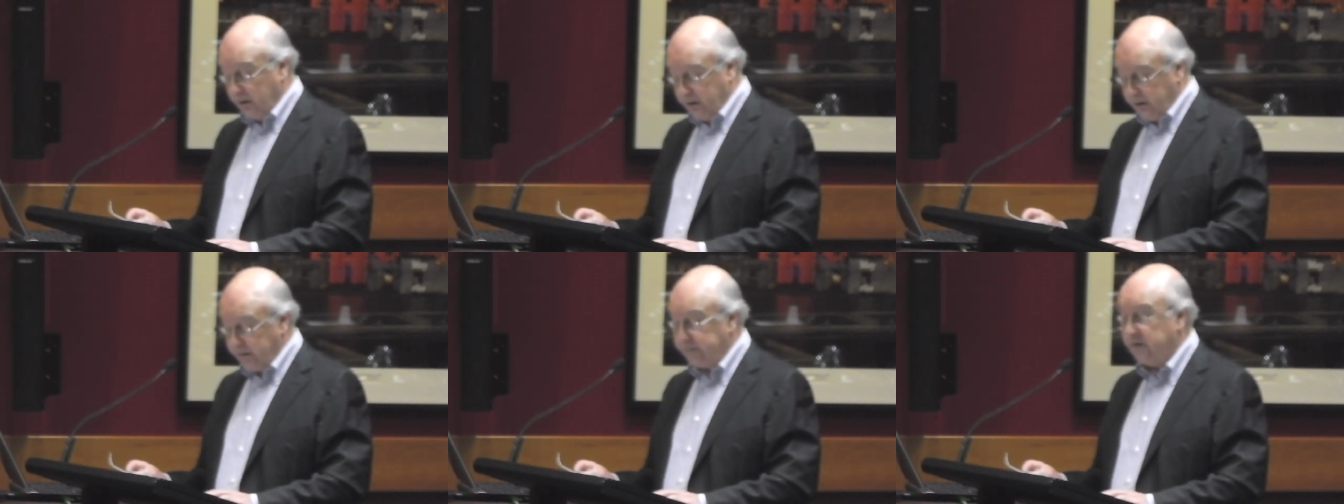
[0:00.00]

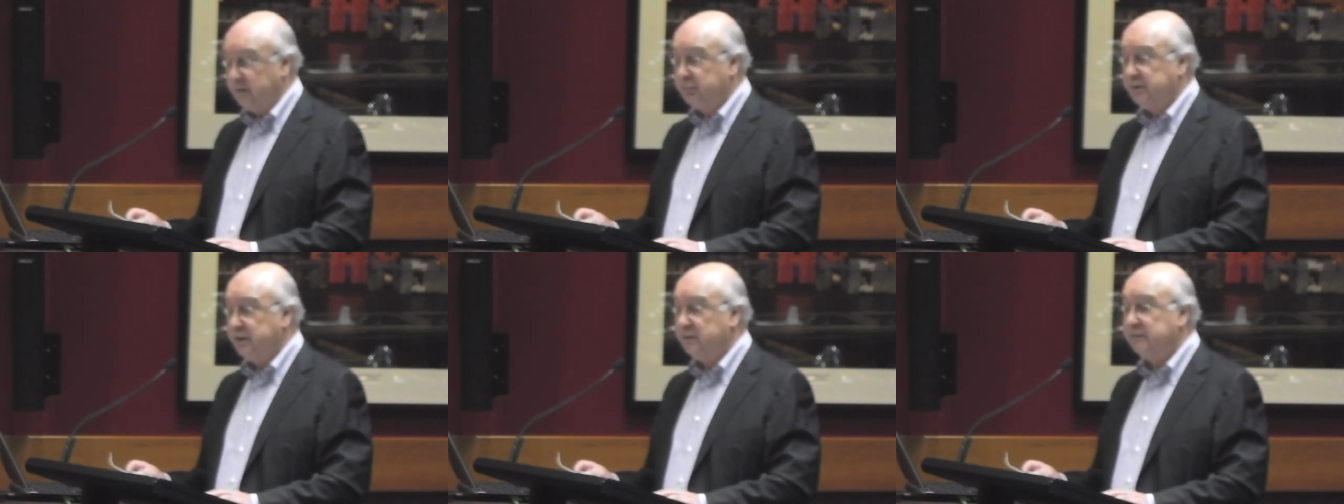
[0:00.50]
leaders and the
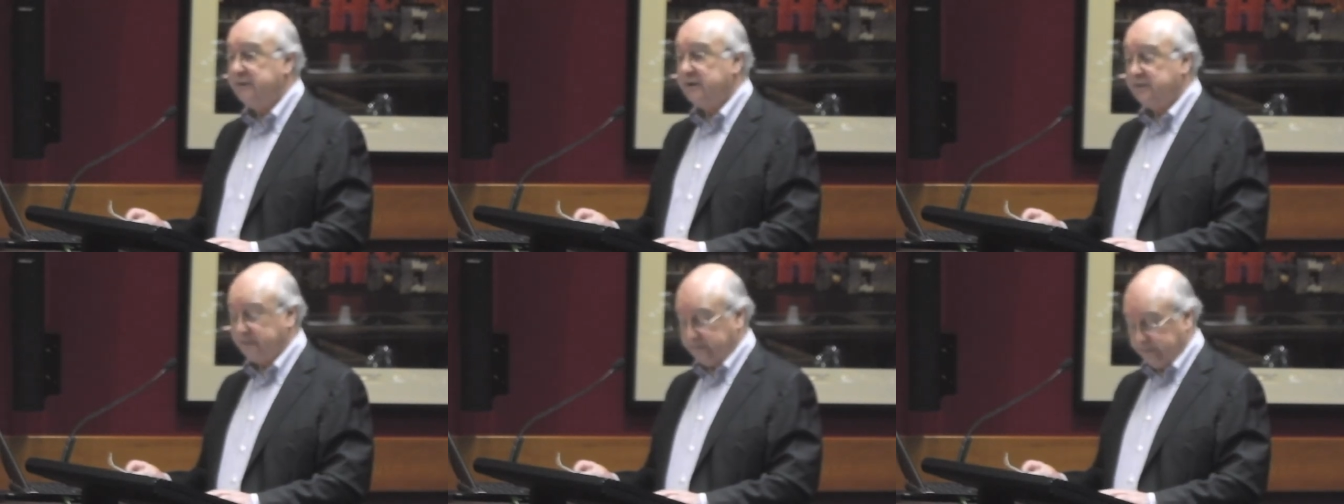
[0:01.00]
political
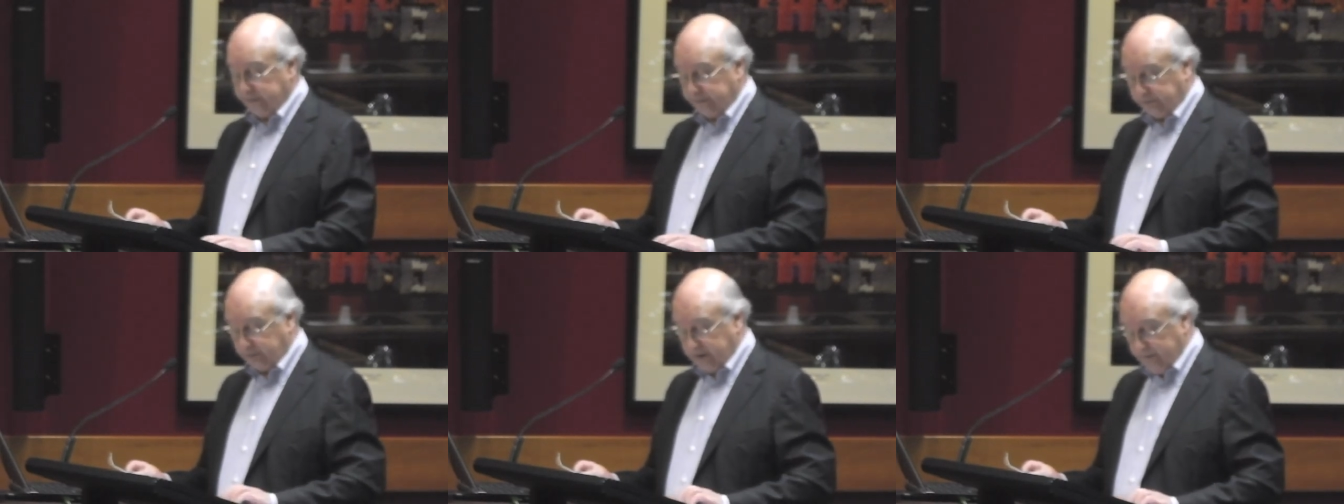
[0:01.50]
victors of
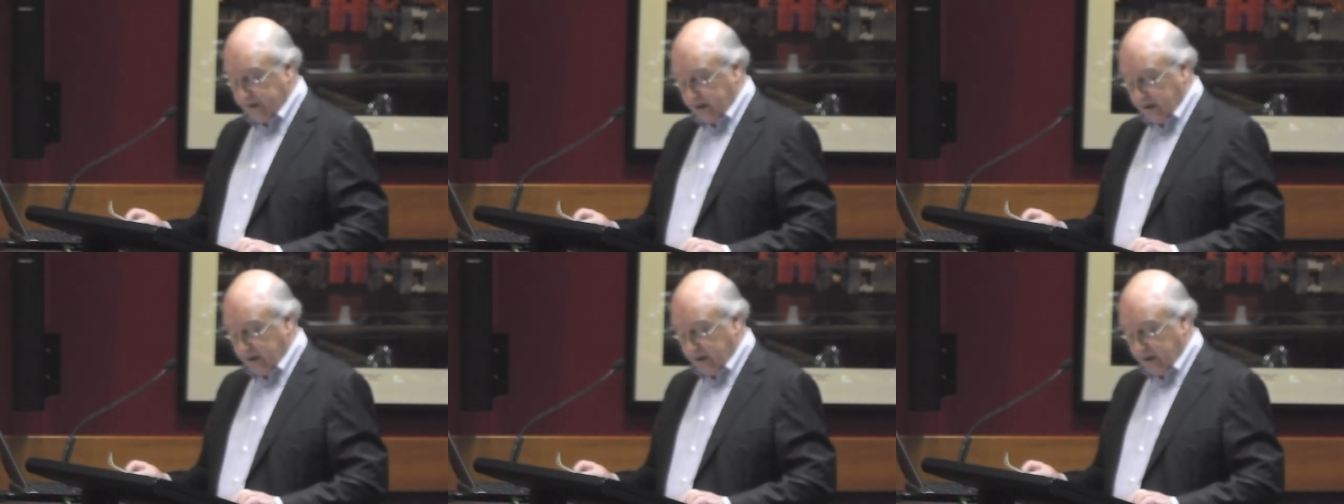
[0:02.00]
history.